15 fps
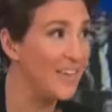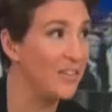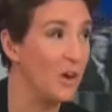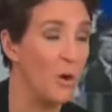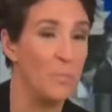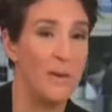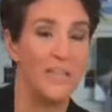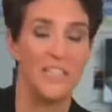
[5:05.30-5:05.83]
in
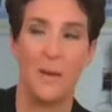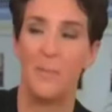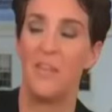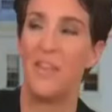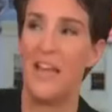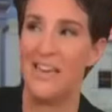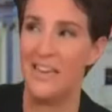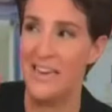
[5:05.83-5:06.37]
their opening
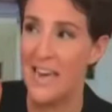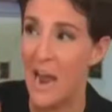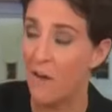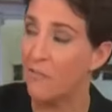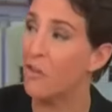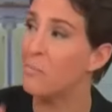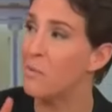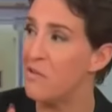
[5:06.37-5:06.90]
statement they had
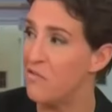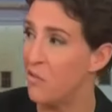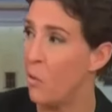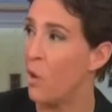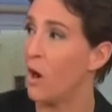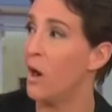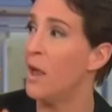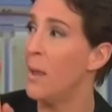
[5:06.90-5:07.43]
never
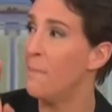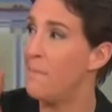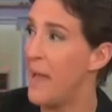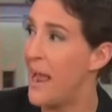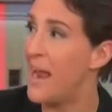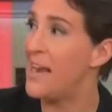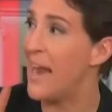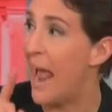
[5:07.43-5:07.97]
before
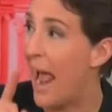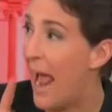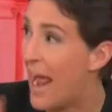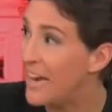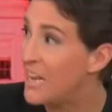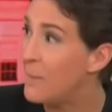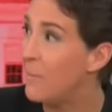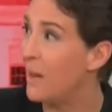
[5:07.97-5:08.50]
paid
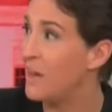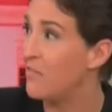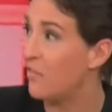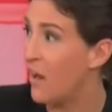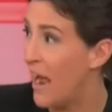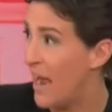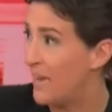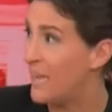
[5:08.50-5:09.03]
anybody
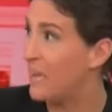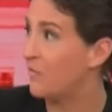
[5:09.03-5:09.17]
for any